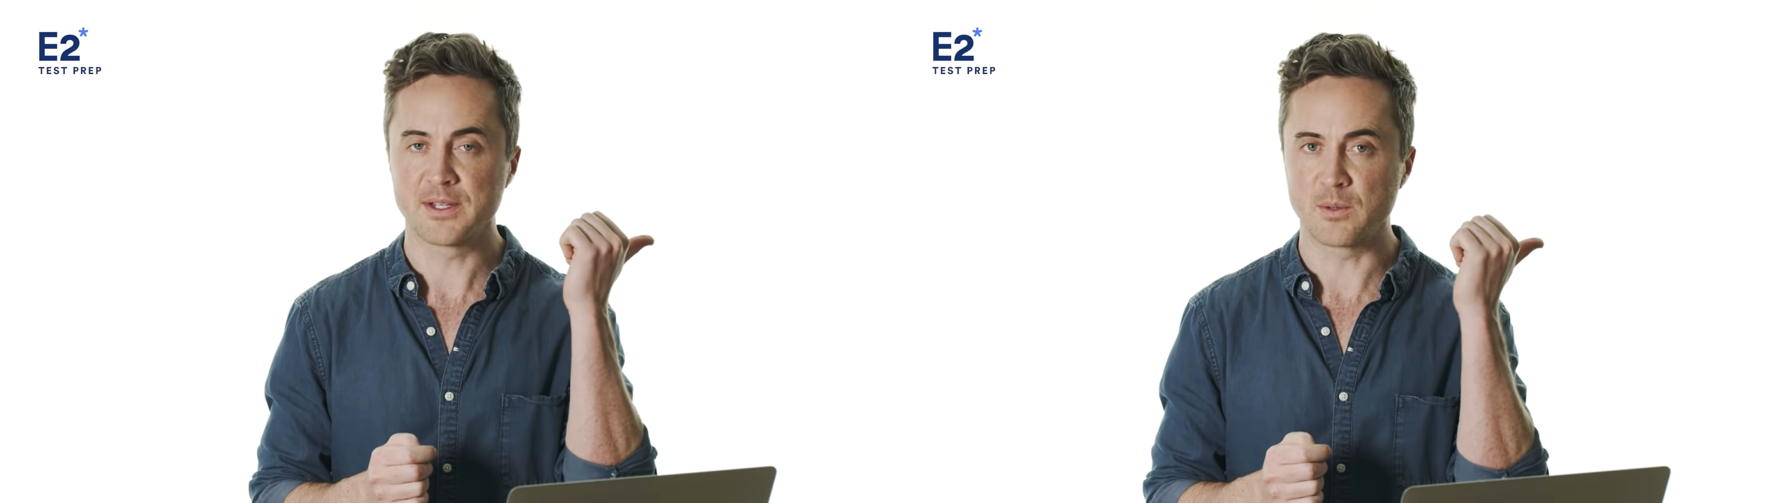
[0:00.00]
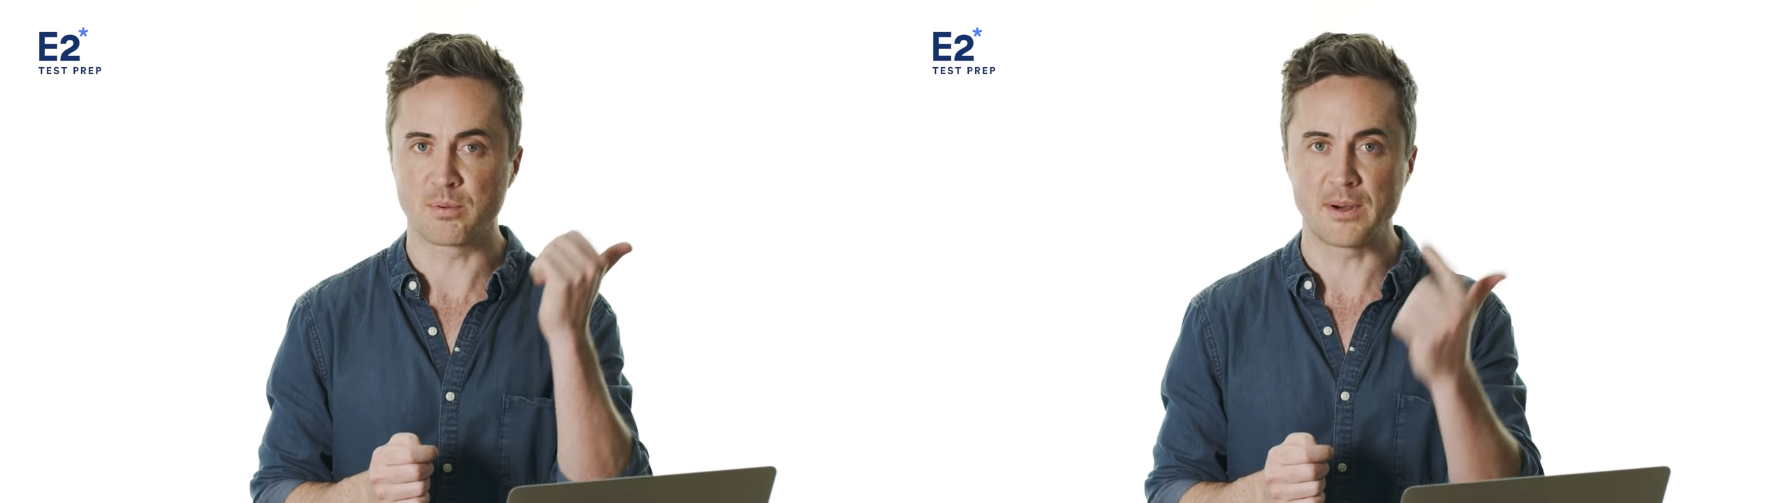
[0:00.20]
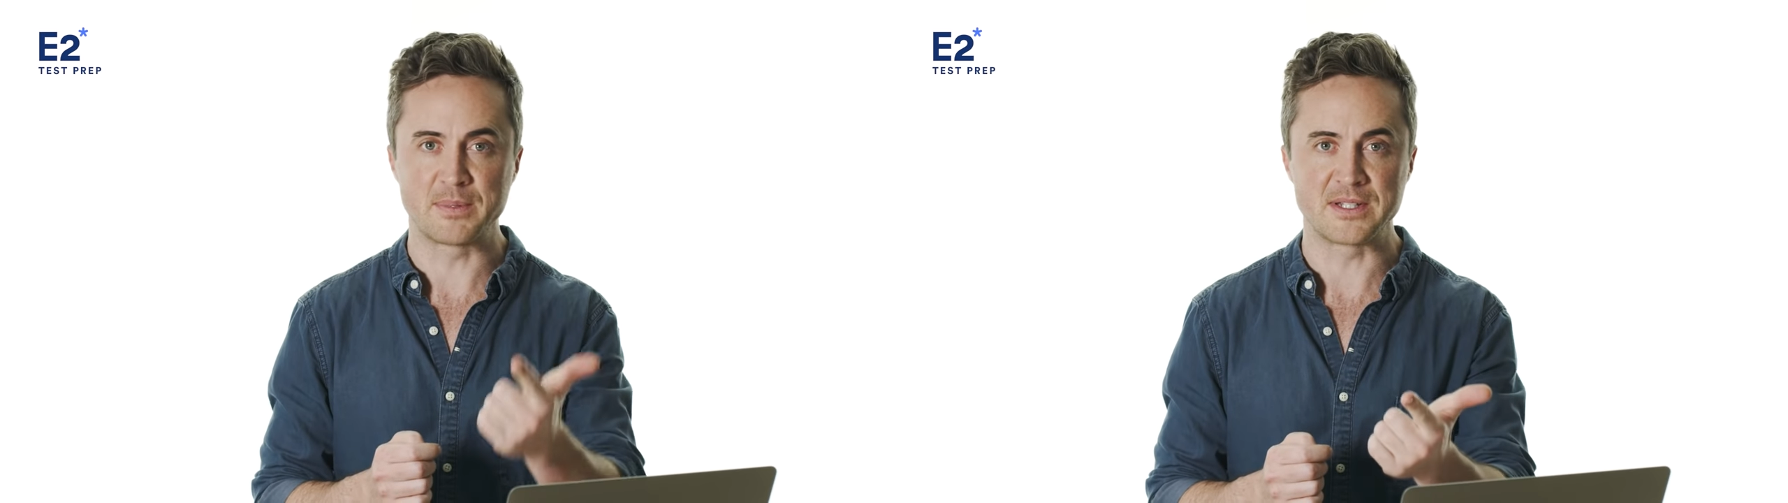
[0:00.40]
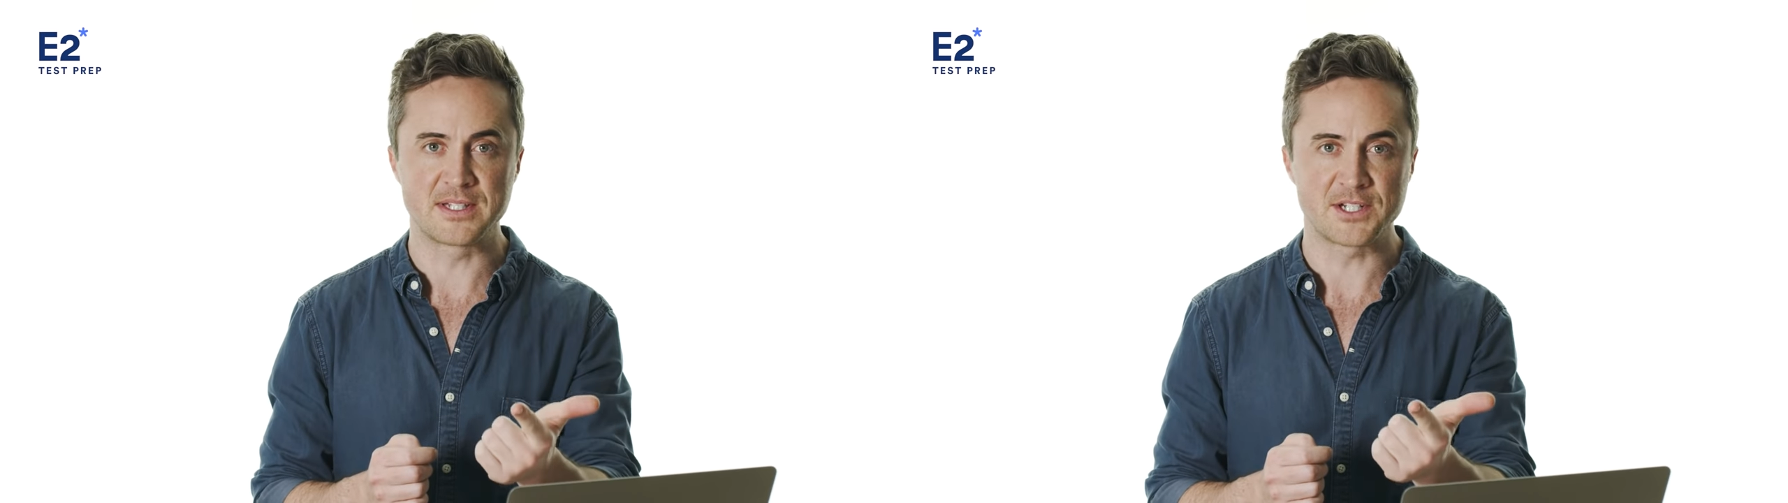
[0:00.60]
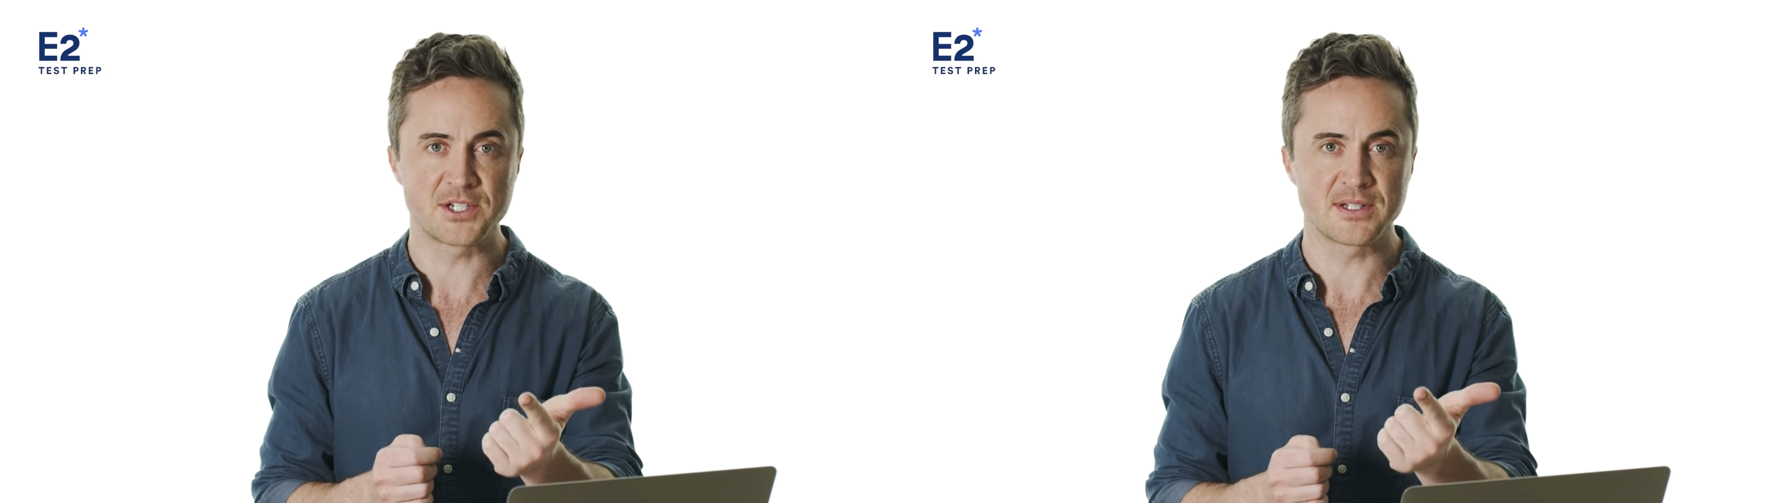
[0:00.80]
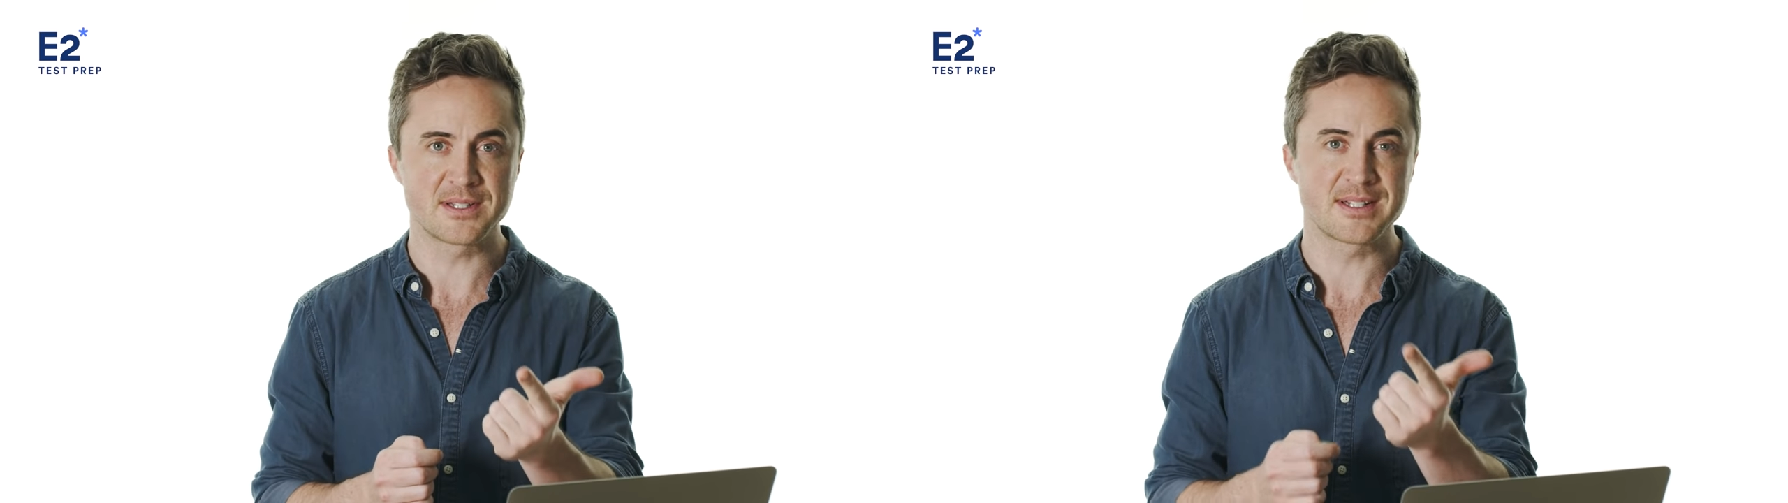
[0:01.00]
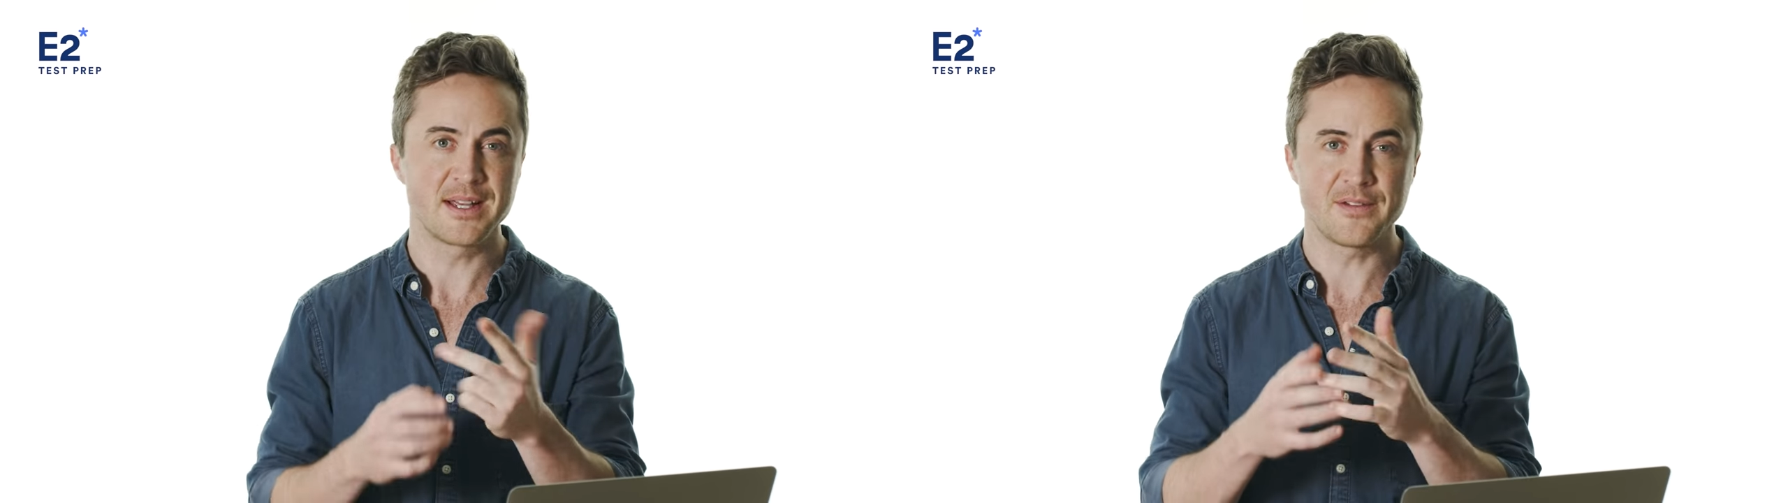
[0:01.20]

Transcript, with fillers: your prepositions,